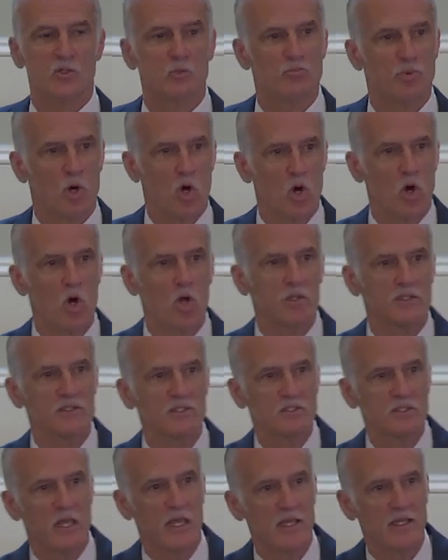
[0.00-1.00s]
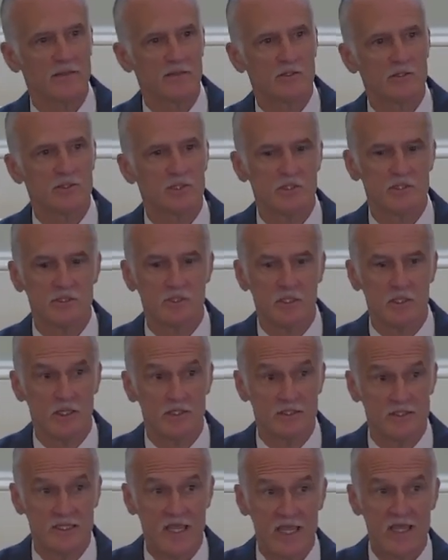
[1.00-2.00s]
Okay, so Paul is saying there's a,
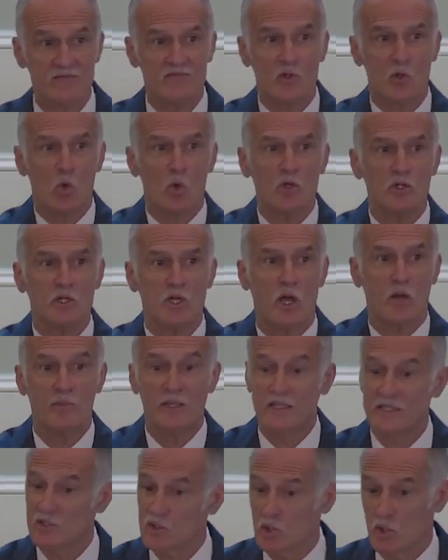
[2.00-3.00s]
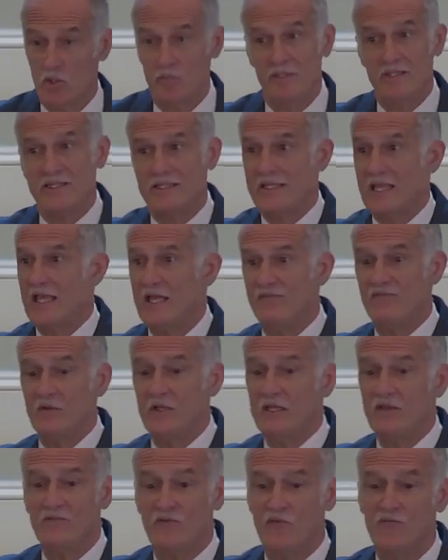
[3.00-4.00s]
a day of the Lord coming. It's going to be a
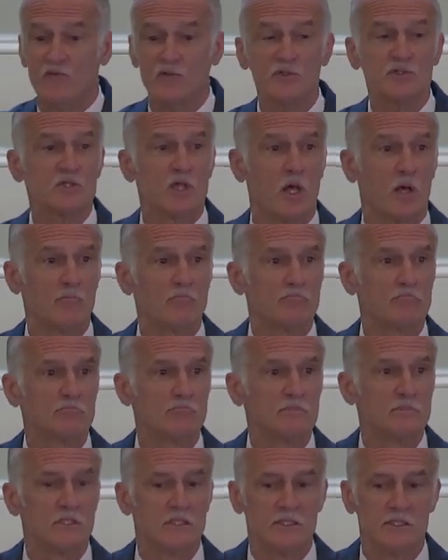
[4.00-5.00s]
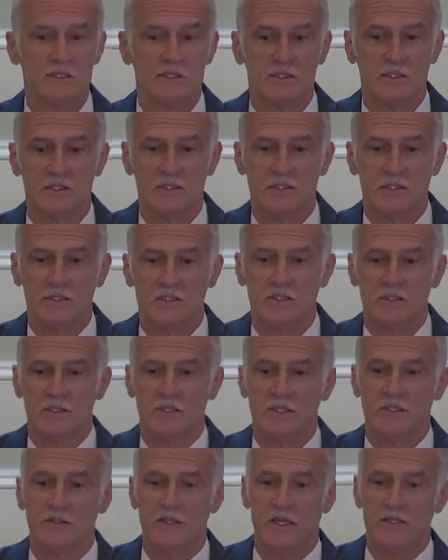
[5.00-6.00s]
day of evil for some
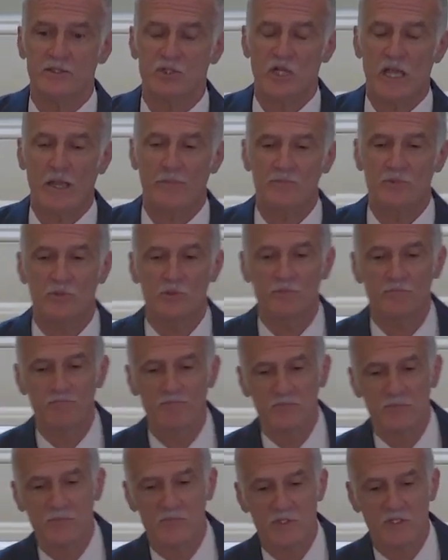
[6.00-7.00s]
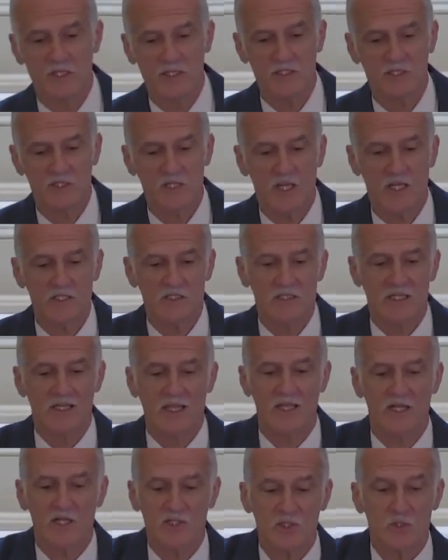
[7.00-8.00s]
in that chapter. Then he
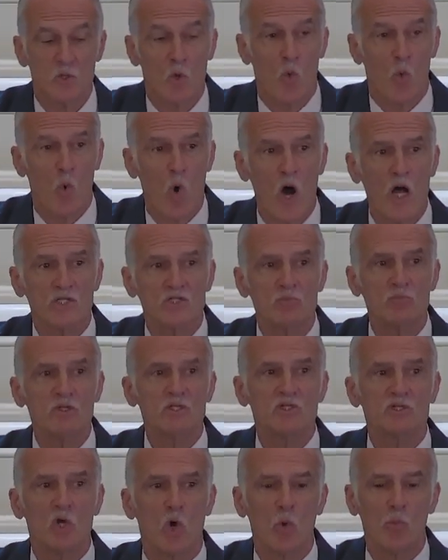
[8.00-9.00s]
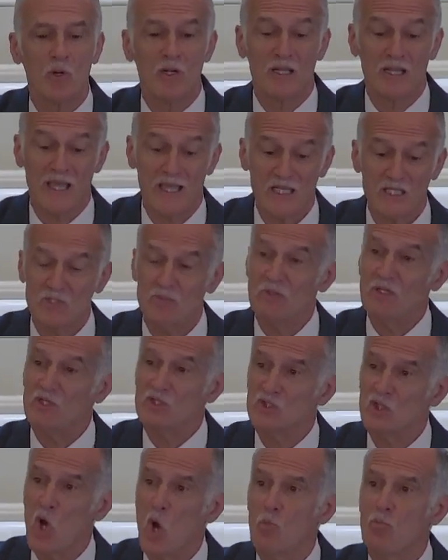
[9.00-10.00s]
says, Let us watch and be sober. Let us
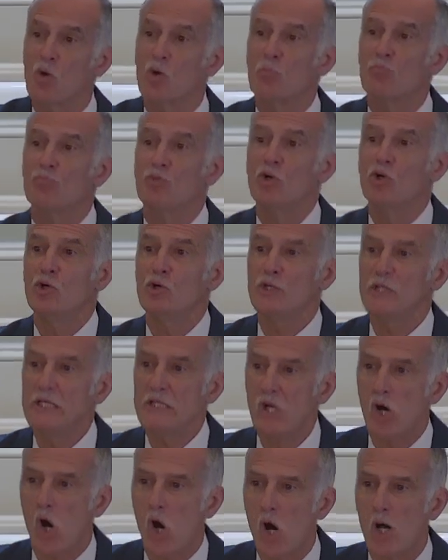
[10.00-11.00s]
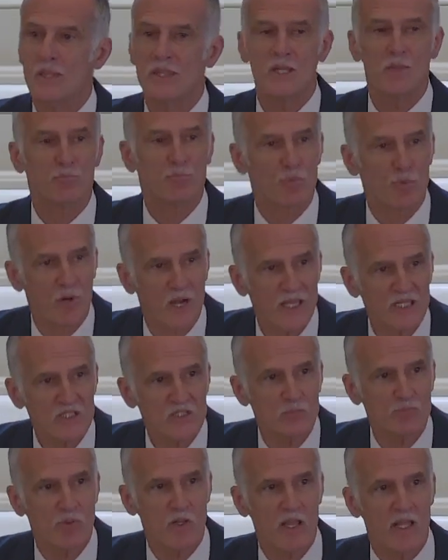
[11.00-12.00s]
be sober, putting on the
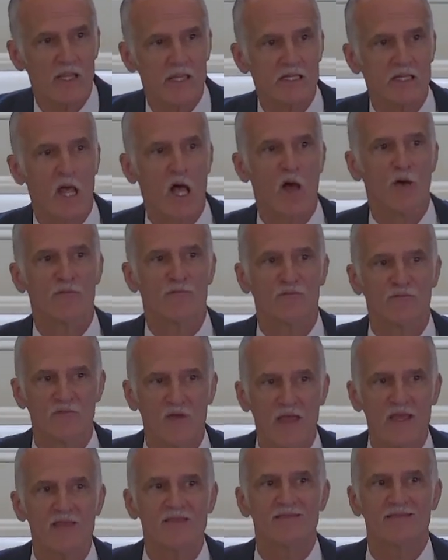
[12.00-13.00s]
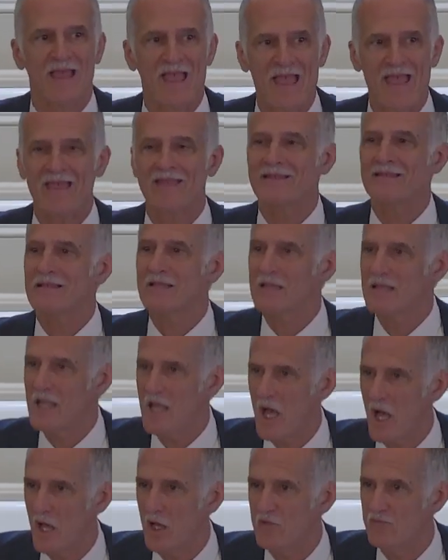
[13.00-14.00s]
breastplate of faith and
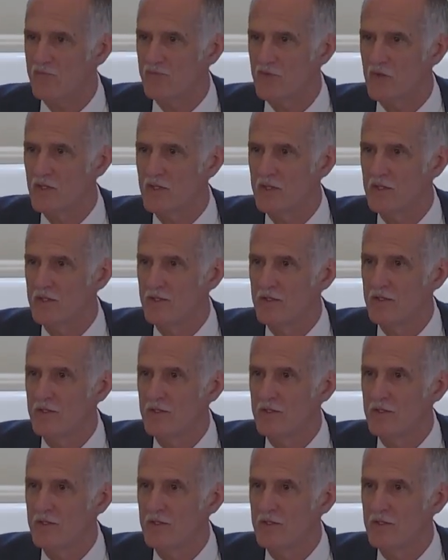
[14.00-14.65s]
love.